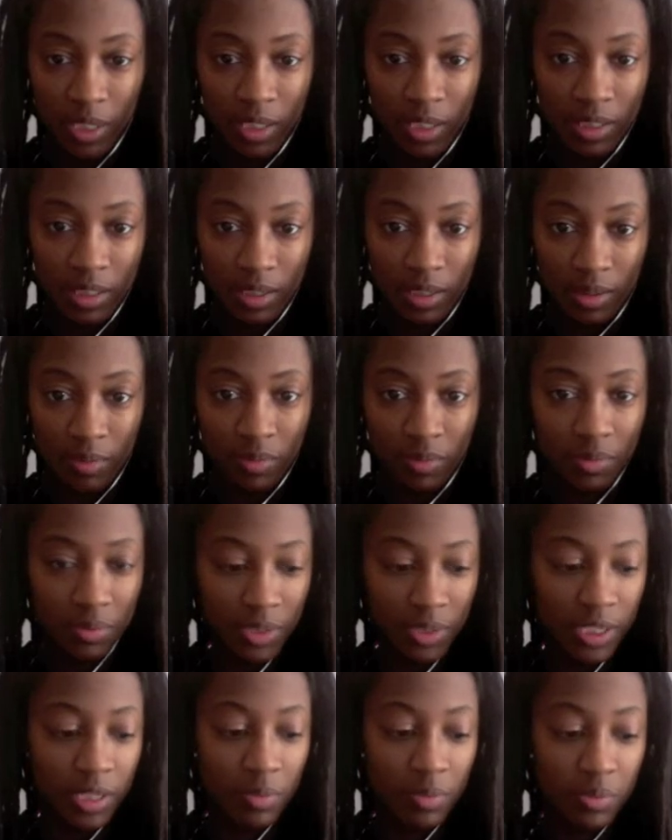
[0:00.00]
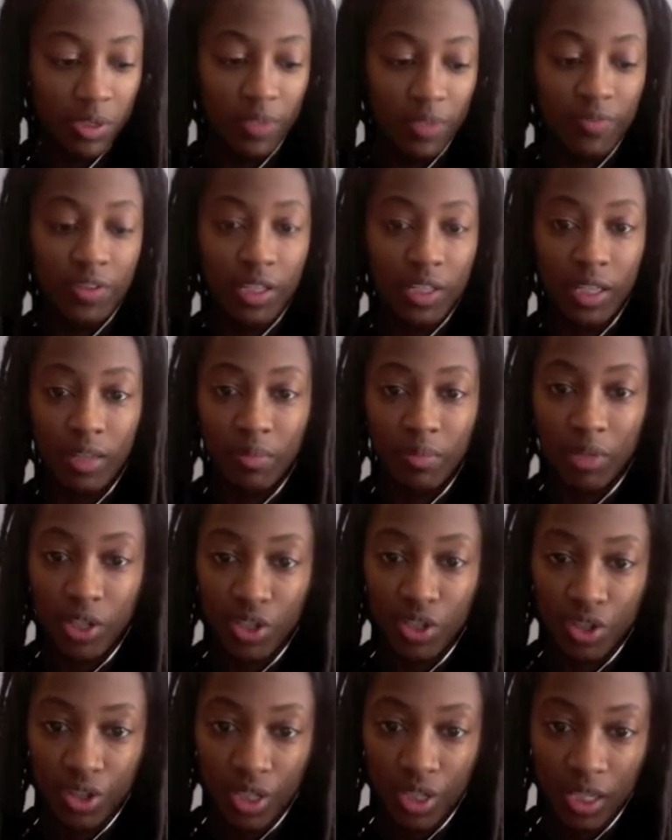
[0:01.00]
exam pretty briefly, make
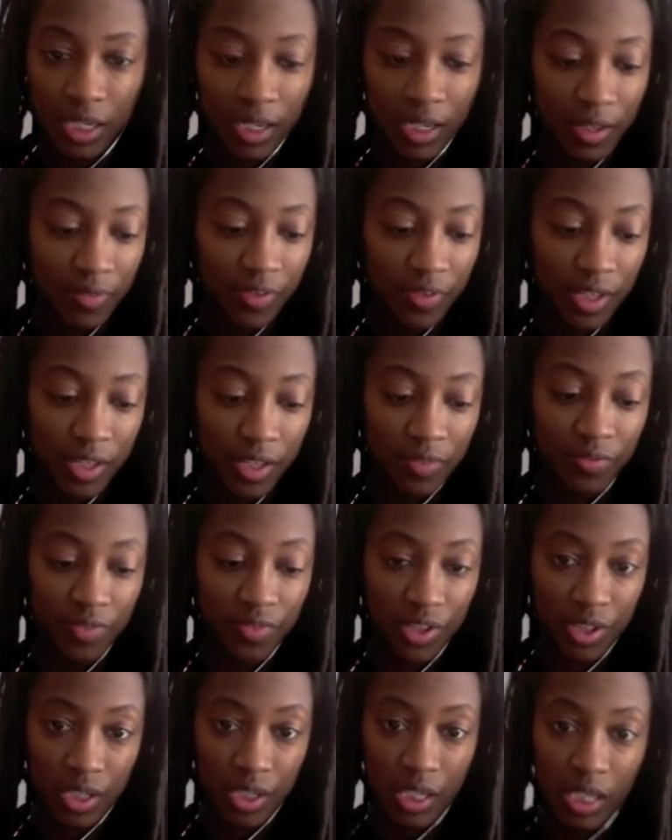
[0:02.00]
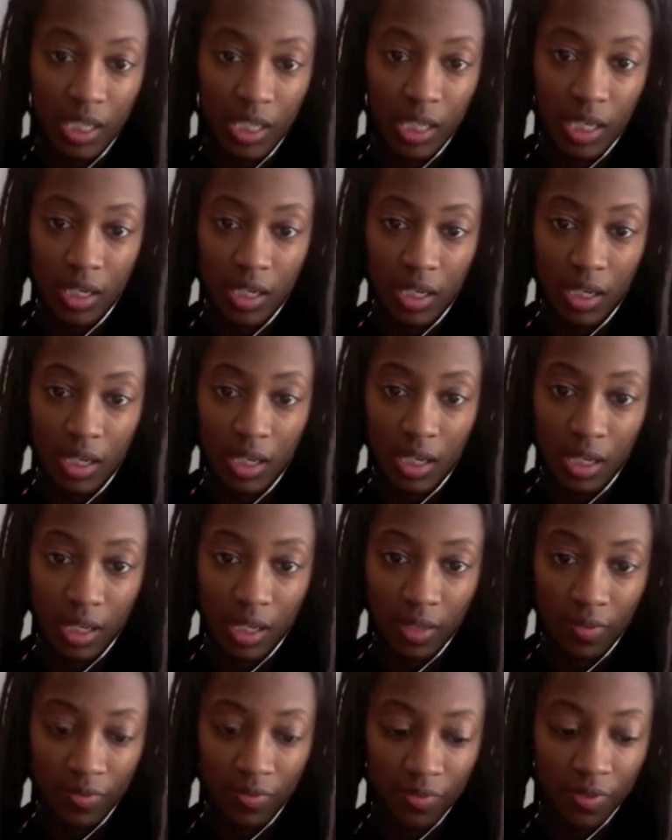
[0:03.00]
sure that if I can feel any kidney,
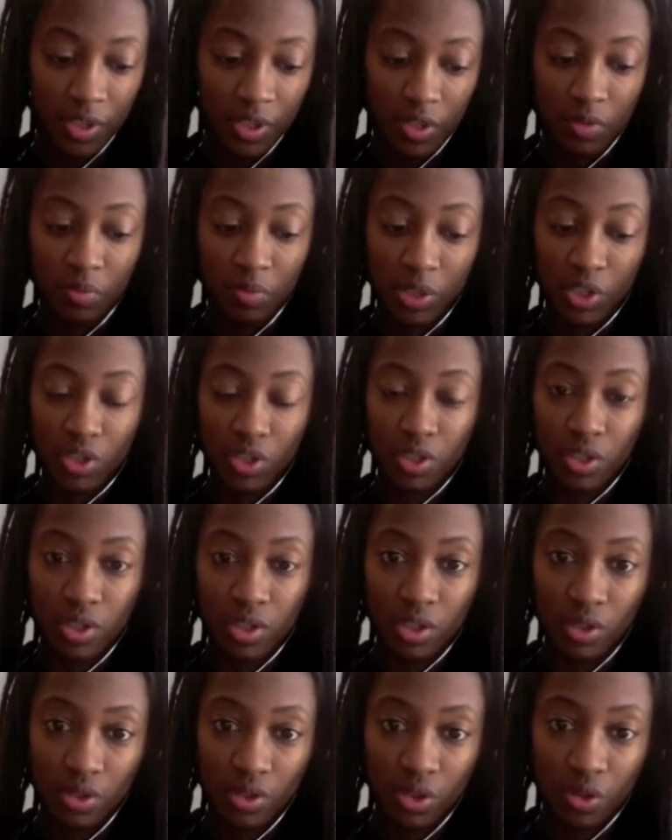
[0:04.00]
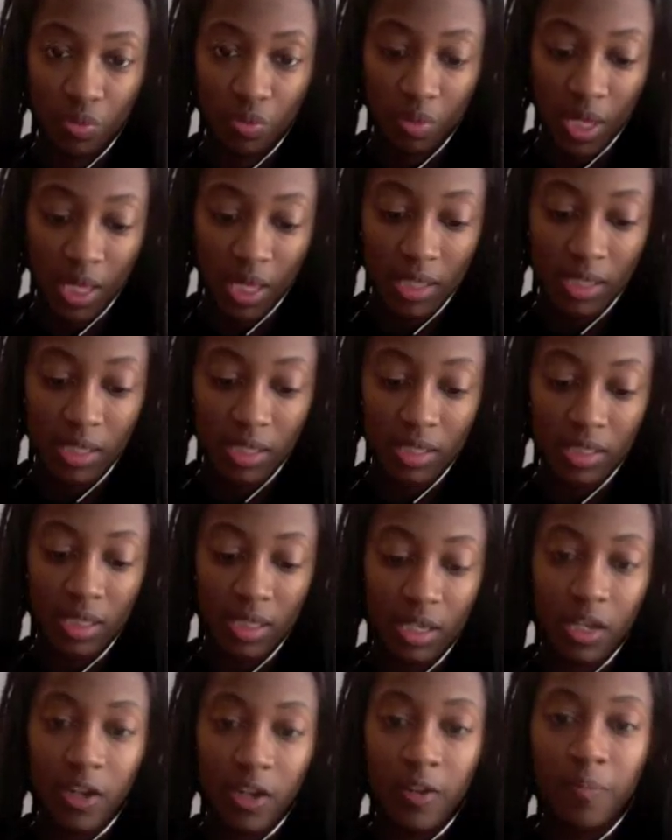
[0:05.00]
make sure that there's no masses
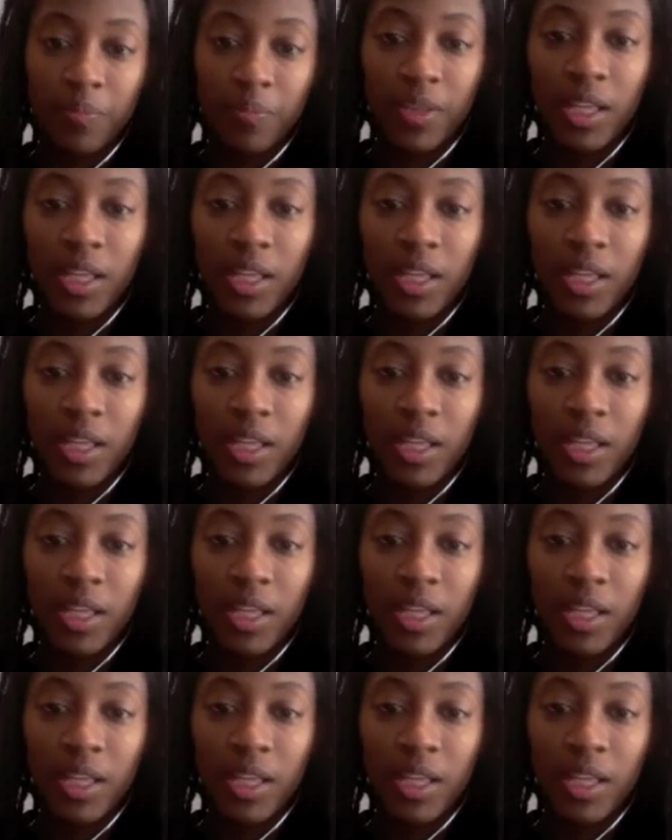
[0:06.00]
there.